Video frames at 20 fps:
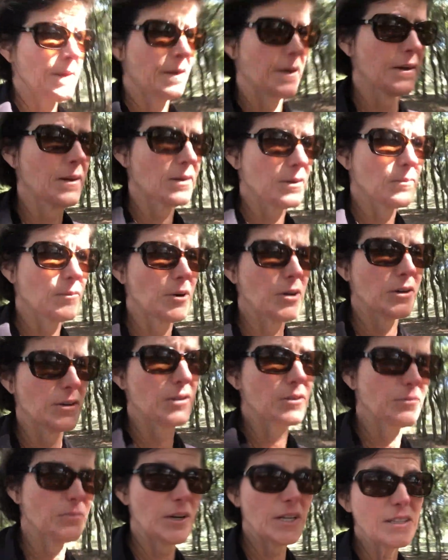
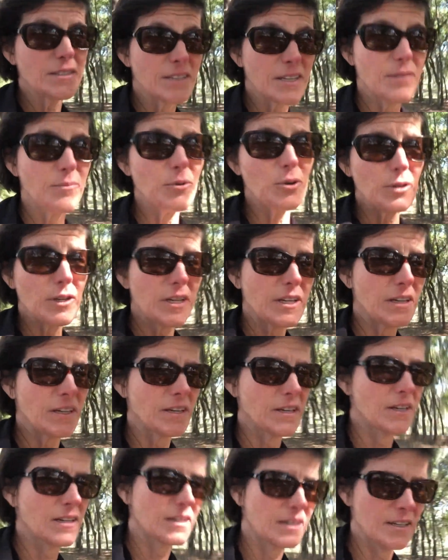on Wednesday morning,
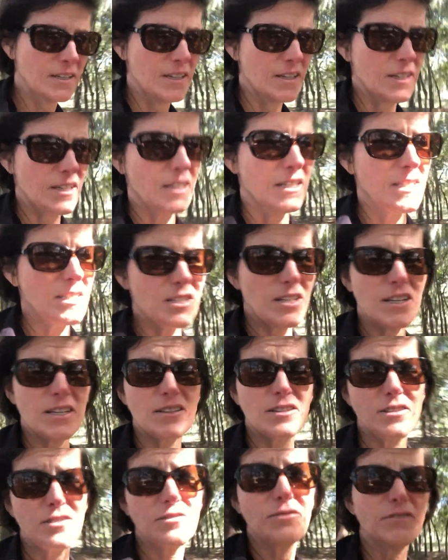she
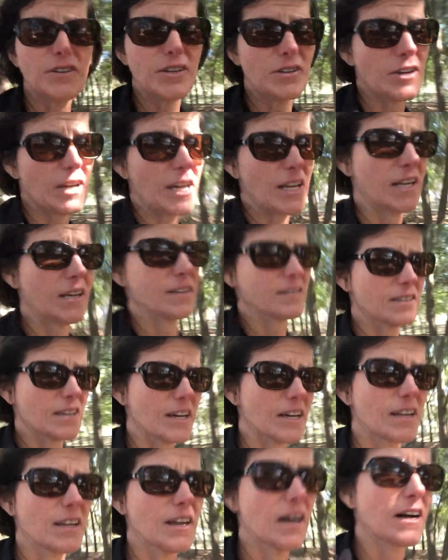had severe headaches, like
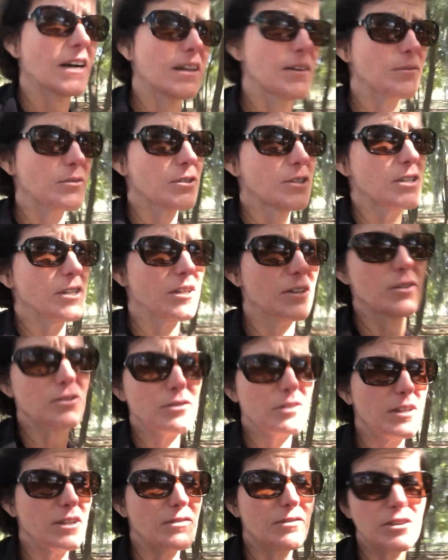a 9, where she
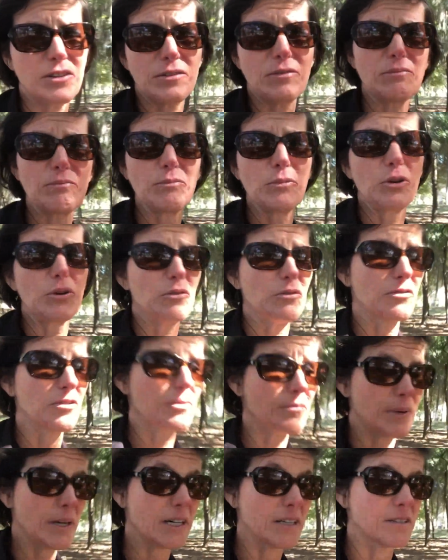couldn't even move or
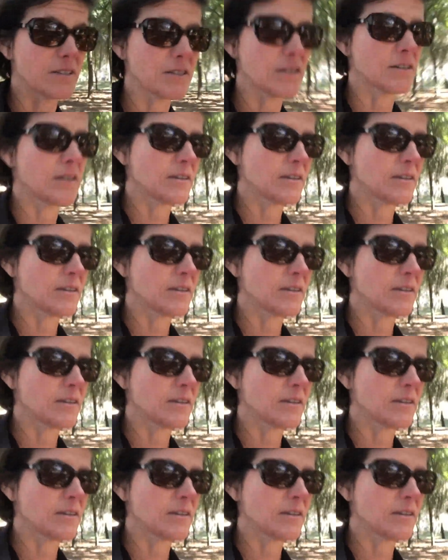budge.